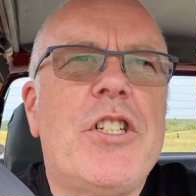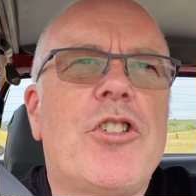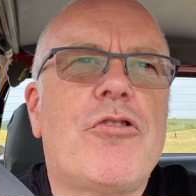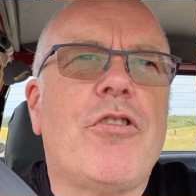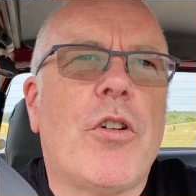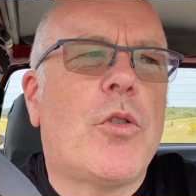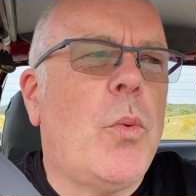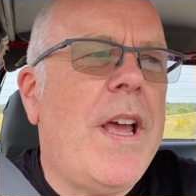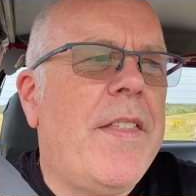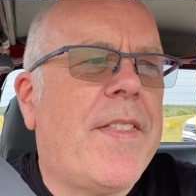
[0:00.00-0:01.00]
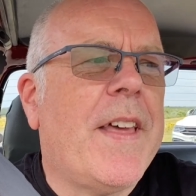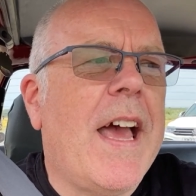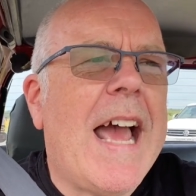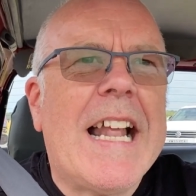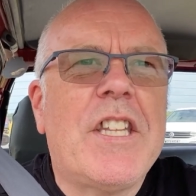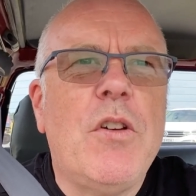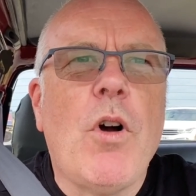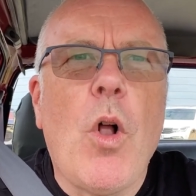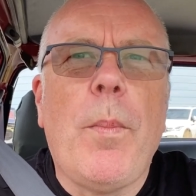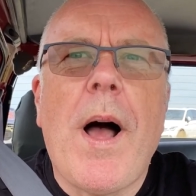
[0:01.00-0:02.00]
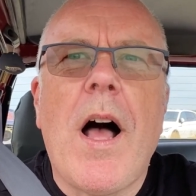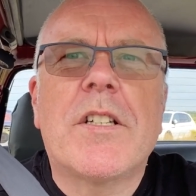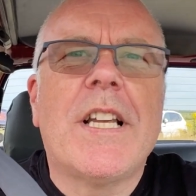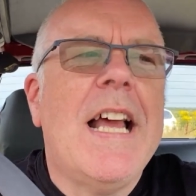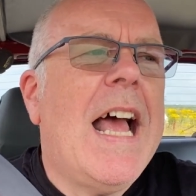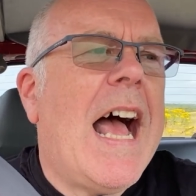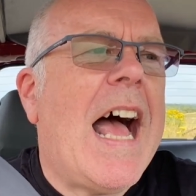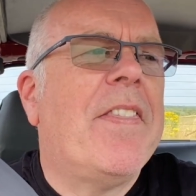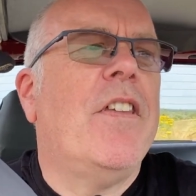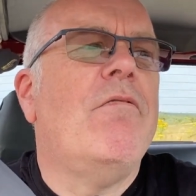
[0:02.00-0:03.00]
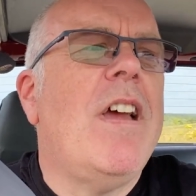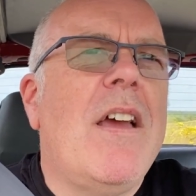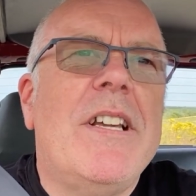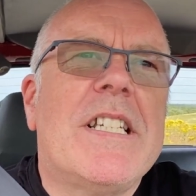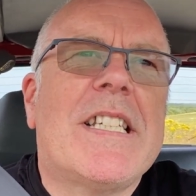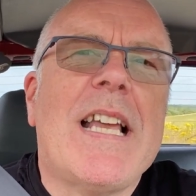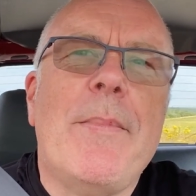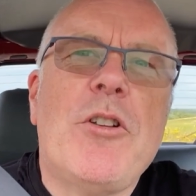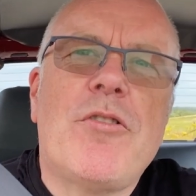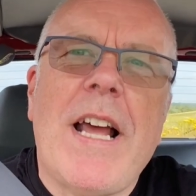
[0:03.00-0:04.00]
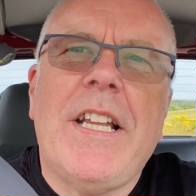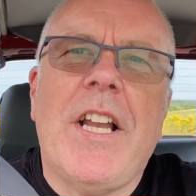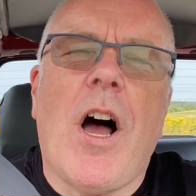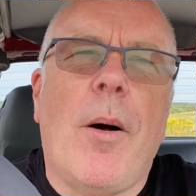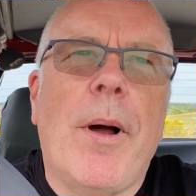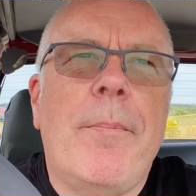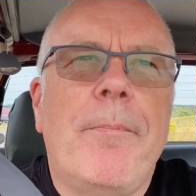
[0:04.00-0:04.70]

is struck with anti-roll bars, and the rear is a semi-trailing arm.